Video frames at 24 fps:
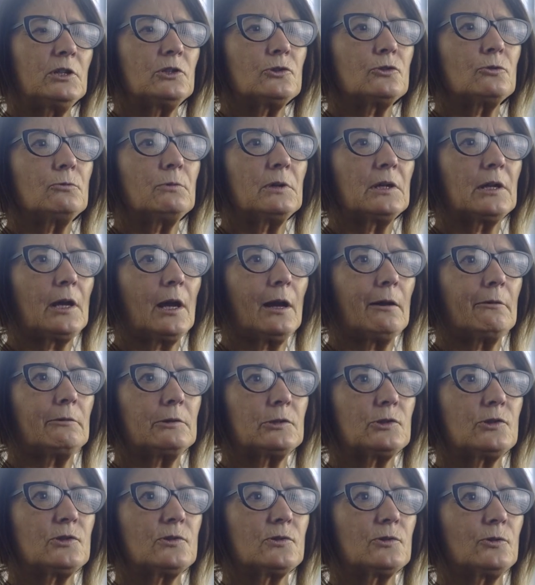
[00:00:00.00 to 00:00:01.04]
We do
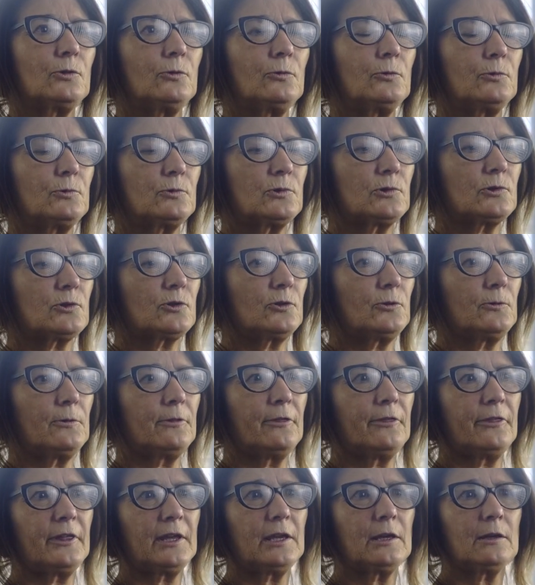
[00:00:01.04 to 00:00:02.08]
encourage schools to
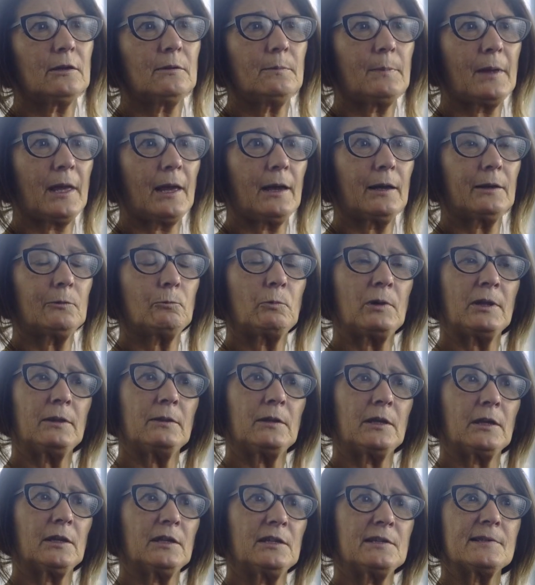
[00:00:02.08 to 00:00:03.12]
think about
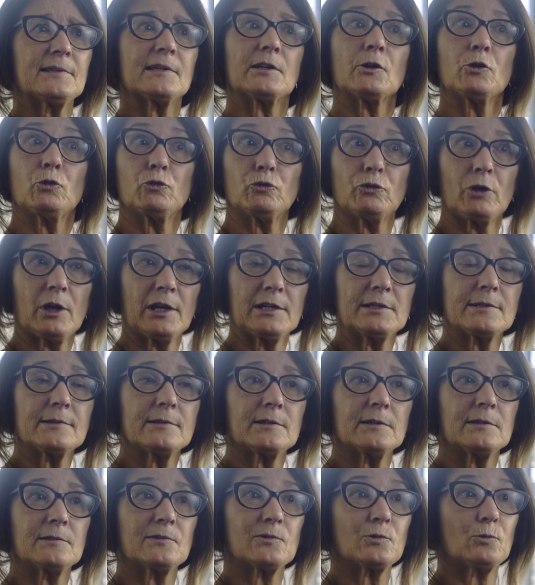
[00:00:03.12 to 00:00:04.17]
when there is a
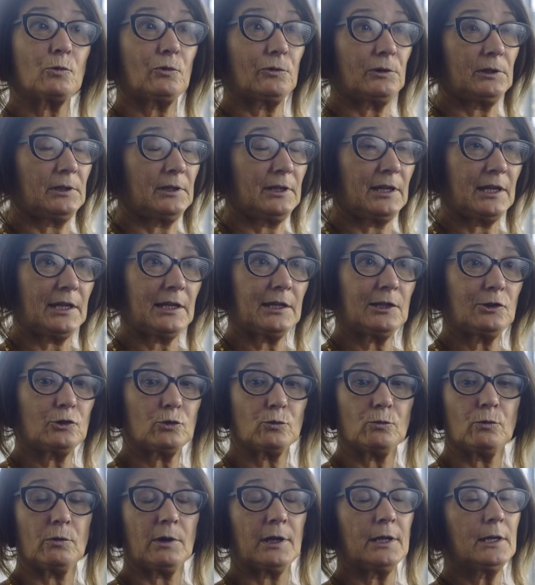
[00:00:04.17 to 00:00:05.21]
crisis or a
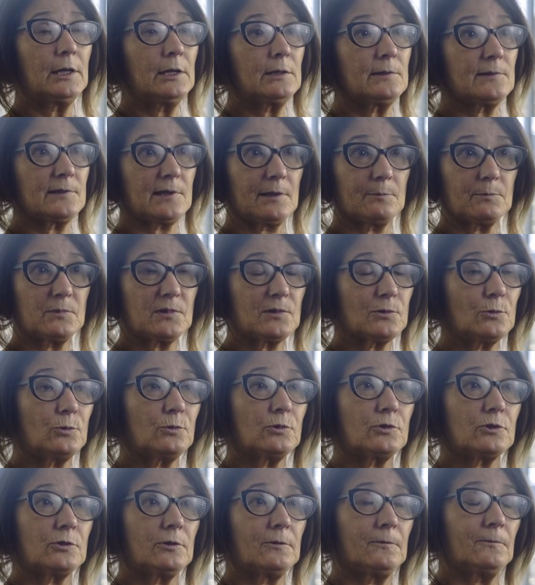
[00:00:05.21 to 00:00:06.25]
need or some
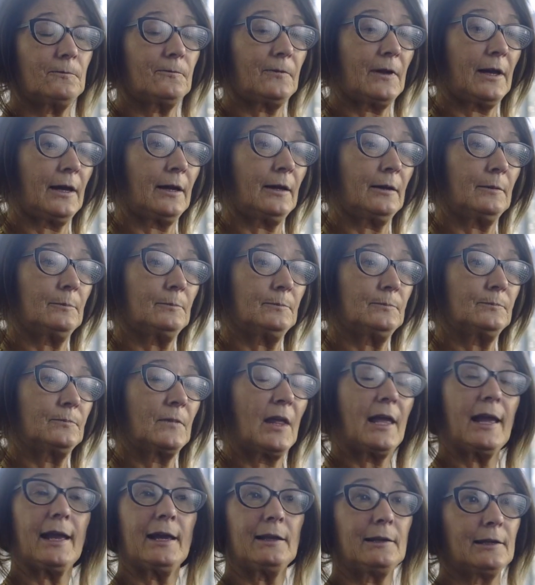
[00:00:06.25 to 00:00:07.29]
sort of
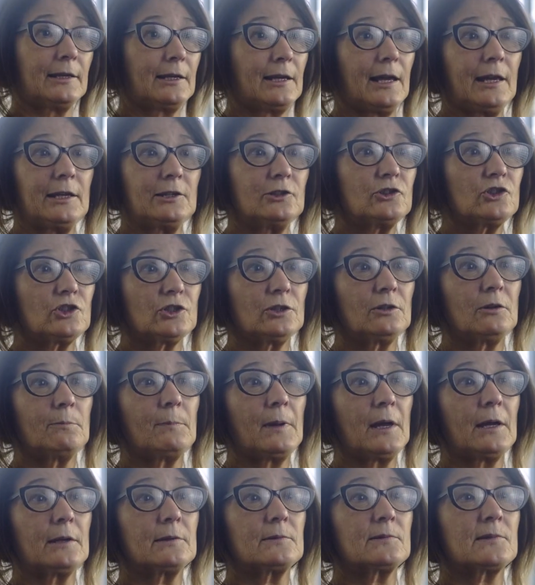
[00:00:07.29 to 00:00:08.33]
allegation
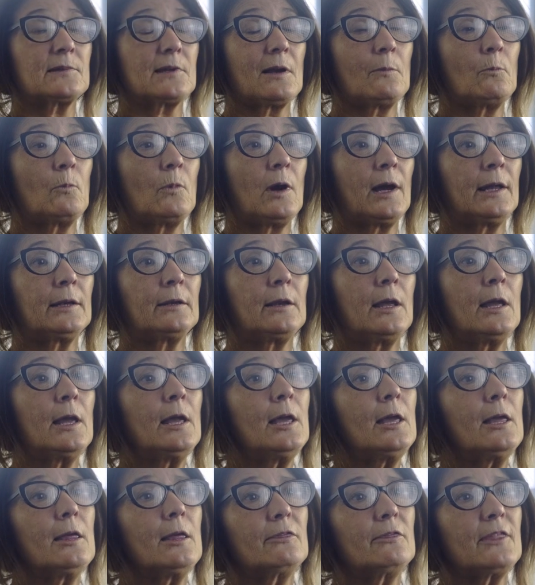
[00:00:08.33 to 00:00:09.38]
about someone,
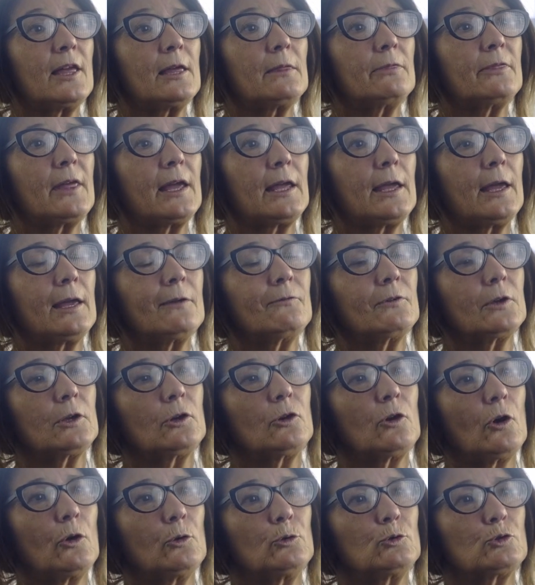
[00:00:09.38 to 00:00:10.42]
that they have a
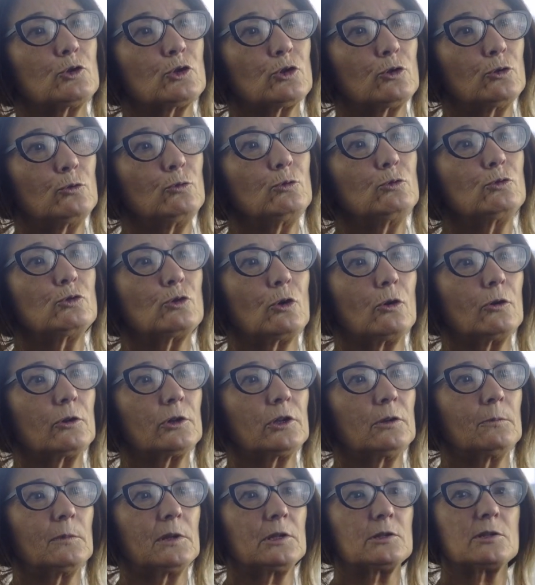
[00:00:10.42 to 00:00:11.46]
go-to
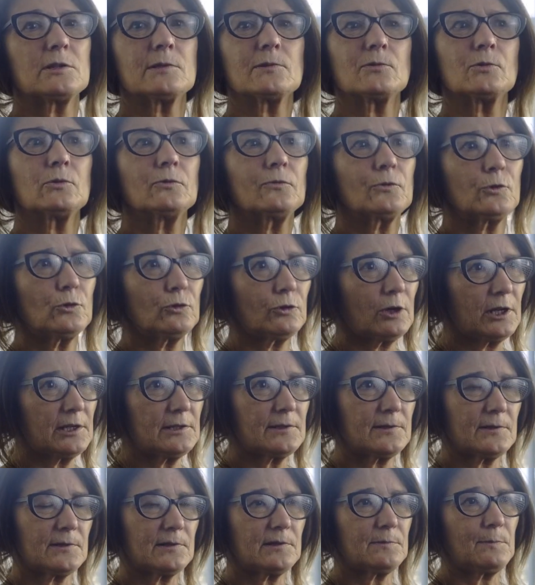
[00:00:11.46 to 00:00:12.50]
document, a sort of
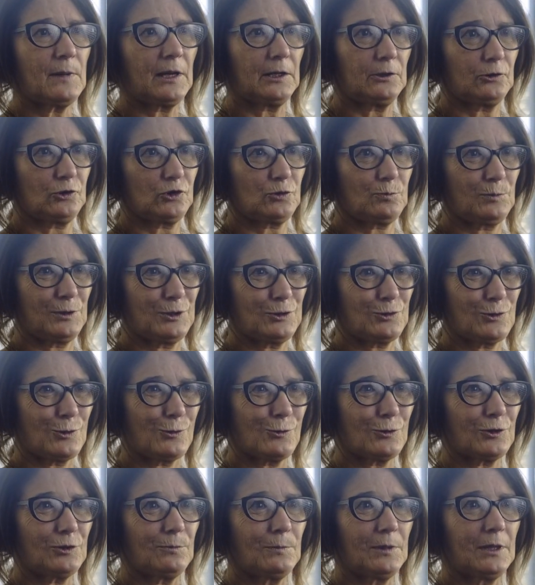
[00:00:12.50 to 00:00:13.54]
crisis management
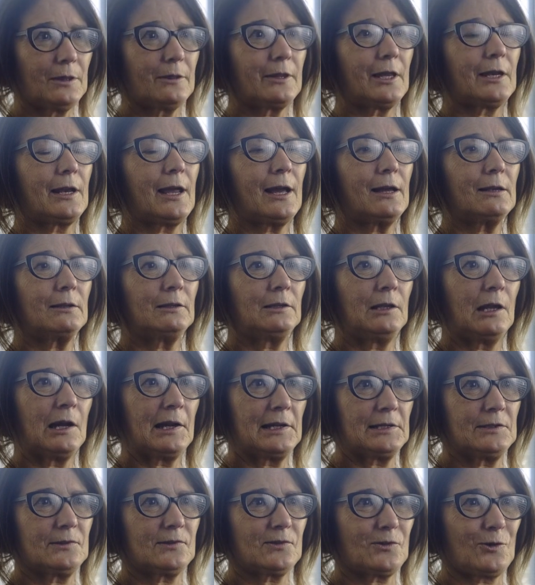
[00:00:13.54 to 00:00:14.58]
document that
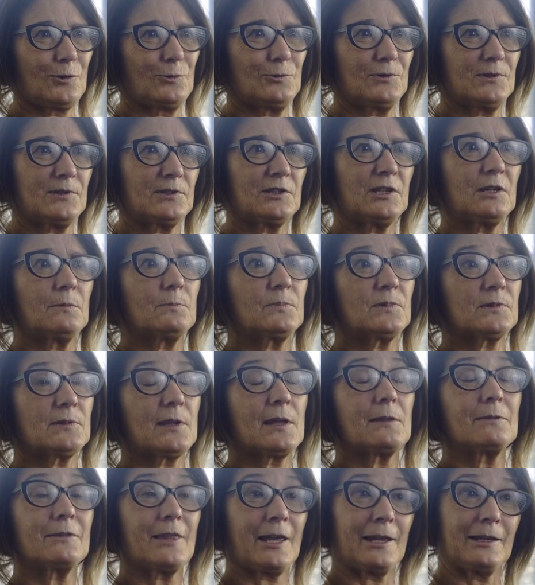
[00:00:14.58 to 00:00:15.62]
outlines those steps
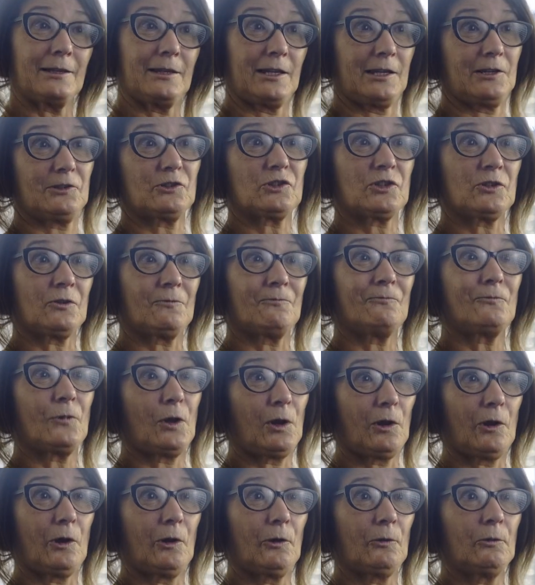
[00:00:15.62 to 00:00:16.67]
that they need to
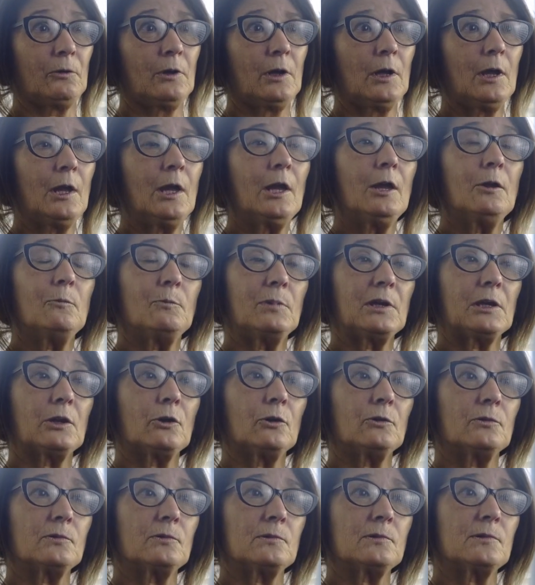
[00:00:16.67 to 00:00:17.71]
follow.
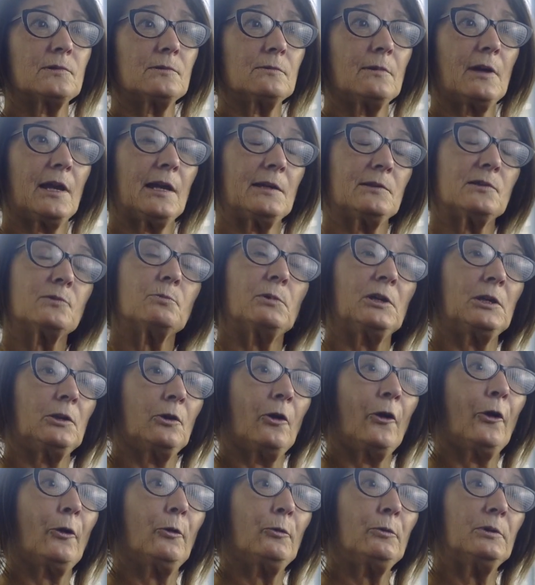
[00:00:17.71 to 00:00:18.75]
Because as we
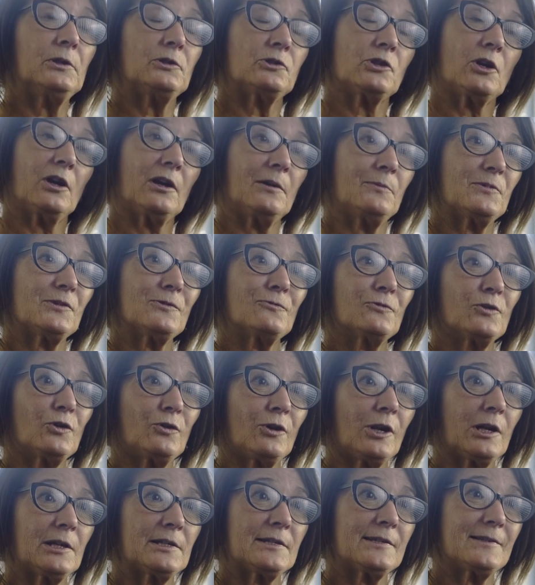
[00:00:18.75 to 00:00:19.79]
know, in times of
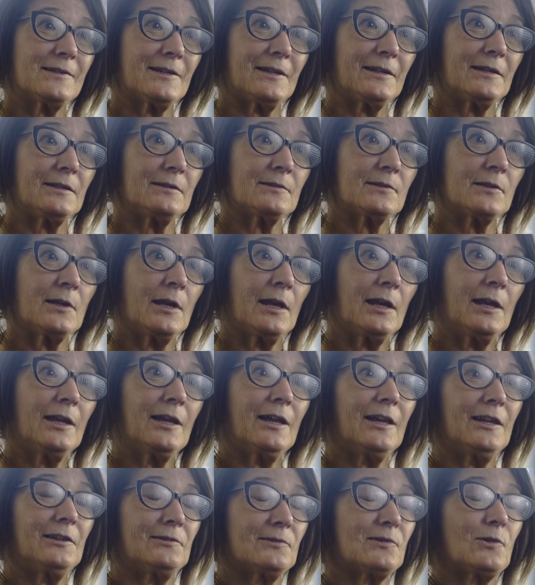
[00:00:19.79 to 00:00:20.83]
crises,
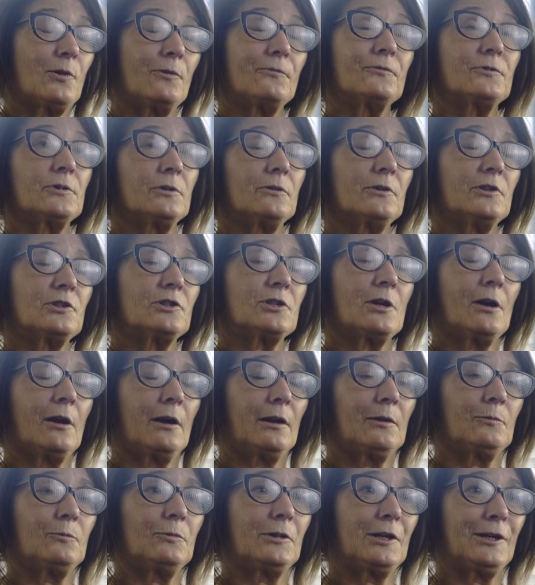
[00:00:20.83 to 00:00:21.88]
it's often the
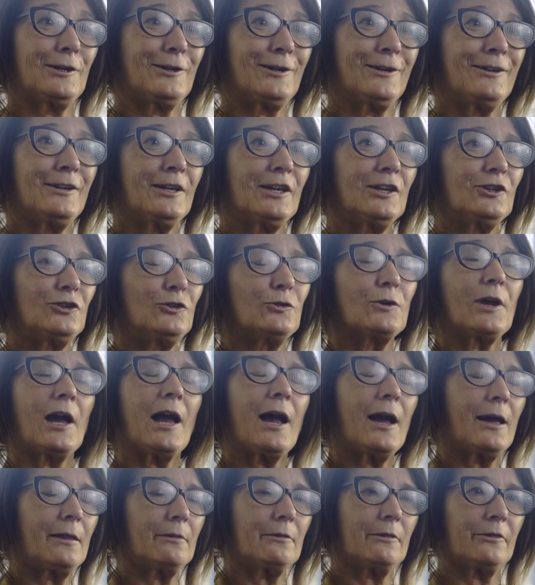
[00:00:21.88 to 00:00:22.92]
time where you
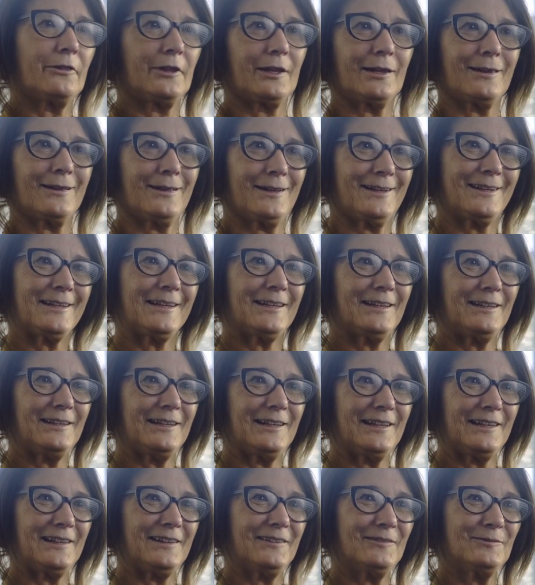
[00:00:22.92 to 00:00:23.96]
can't think
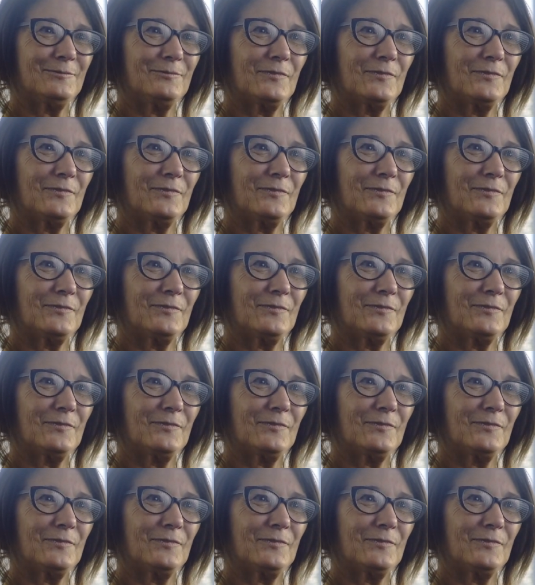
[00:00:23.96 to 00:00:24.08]
clearly,